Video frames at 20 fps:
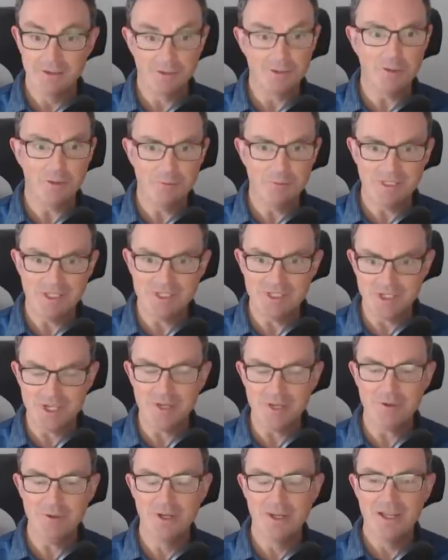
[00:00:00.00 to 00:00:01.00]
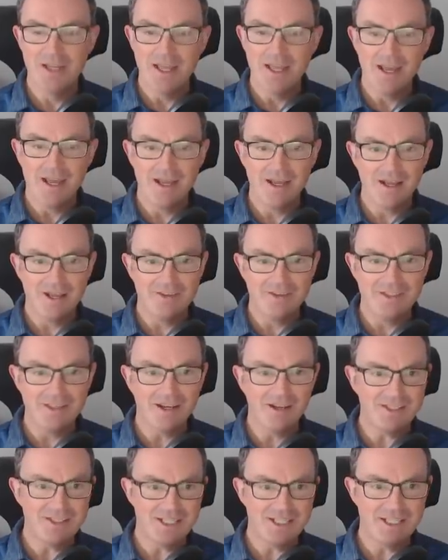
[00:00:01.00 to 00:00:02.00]
the comedy show. Uh, and
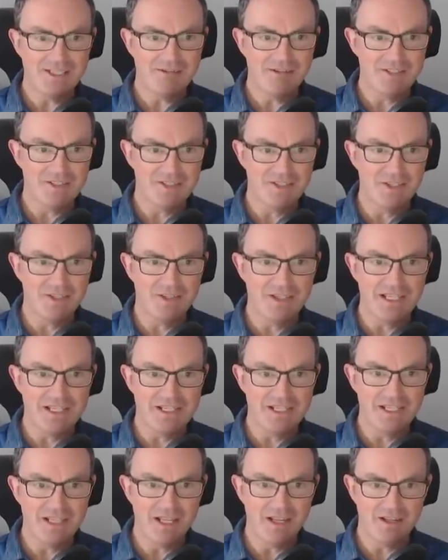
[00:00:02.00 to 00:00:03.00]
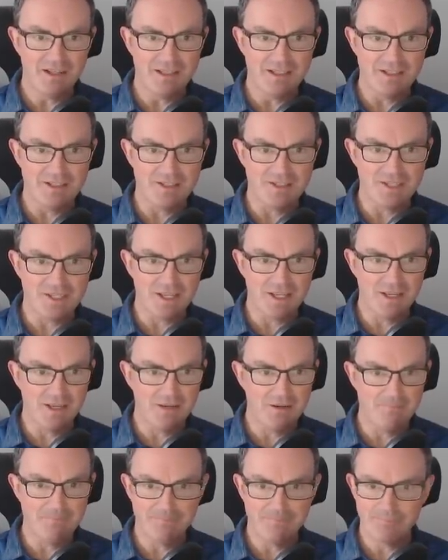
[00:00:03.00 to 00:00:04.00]
the idea is that these lines
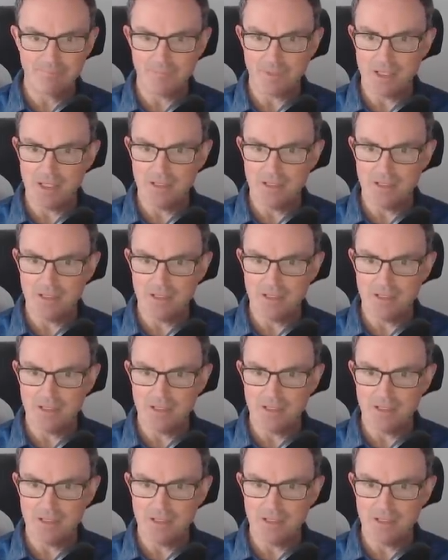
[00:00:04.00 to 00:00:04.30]
um,